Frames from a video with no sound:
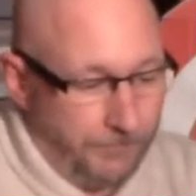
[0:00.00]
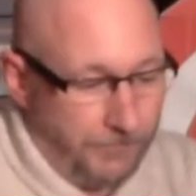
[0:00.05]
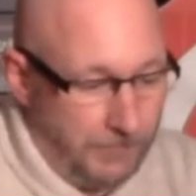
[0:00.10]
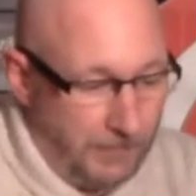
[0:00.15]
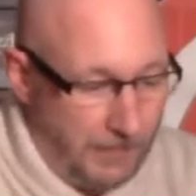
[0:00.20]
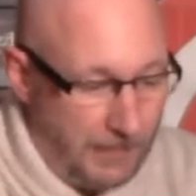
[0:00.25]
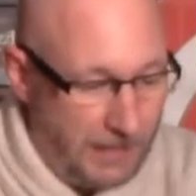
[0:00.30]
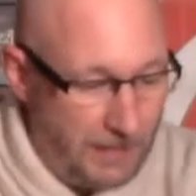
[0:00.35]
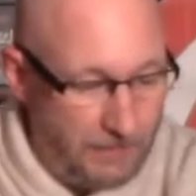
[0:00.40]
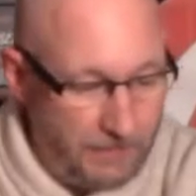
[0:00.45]

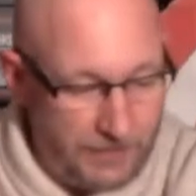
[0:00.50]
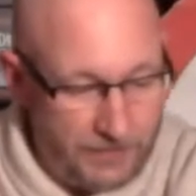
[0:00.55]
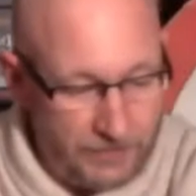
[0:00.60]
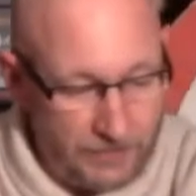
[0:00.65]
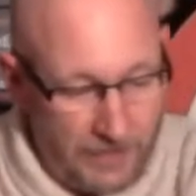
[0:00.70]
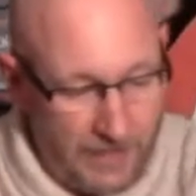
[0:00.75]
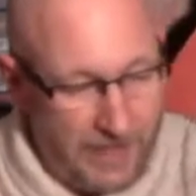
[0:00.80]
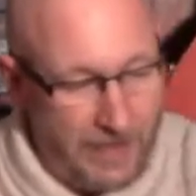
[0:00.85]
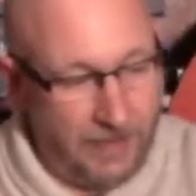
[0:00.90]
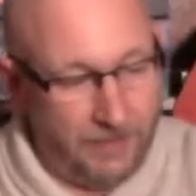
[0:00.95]
English
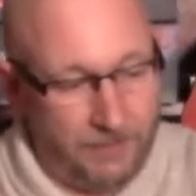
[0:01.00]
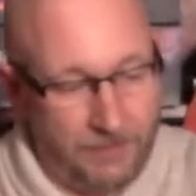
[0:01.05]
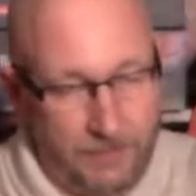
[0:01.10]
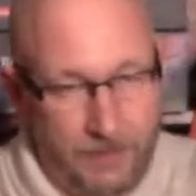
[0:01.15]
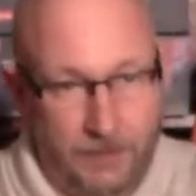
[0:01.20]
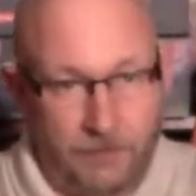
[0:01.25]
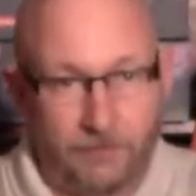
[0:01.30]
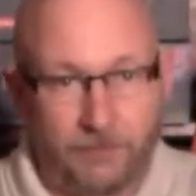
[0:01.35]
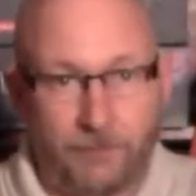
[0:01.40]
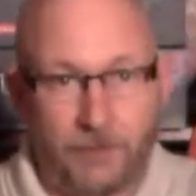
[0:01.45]
and
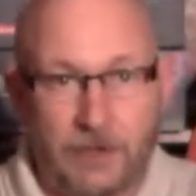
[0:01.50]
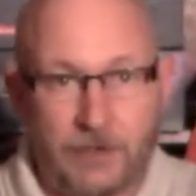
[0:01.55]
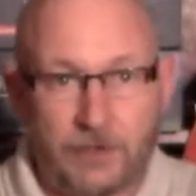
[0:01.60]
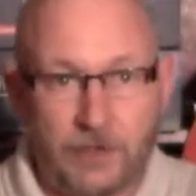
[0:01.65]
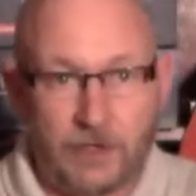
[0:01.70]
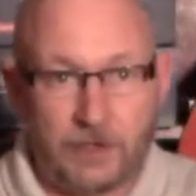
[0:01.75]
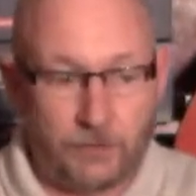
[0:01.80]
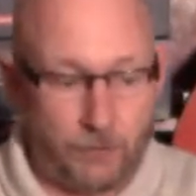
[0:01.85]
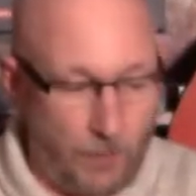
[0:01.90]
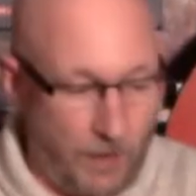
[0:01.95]
then French
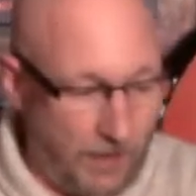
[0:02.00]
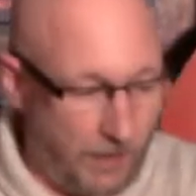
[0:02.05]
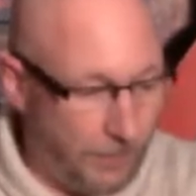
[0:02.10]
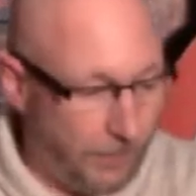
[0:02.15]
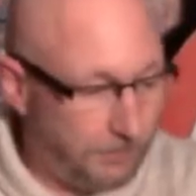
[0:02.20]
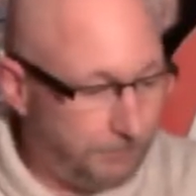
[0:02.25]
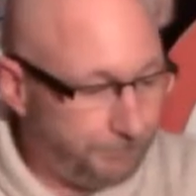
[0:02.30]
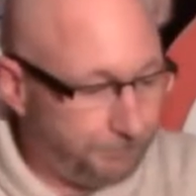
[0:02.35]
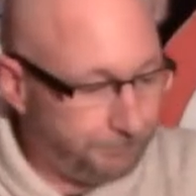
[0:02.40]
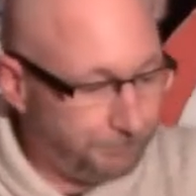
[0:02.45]
as
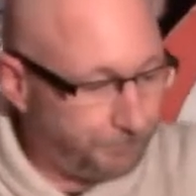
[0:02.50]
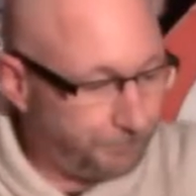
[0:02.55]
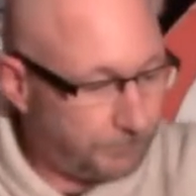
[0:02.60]
well.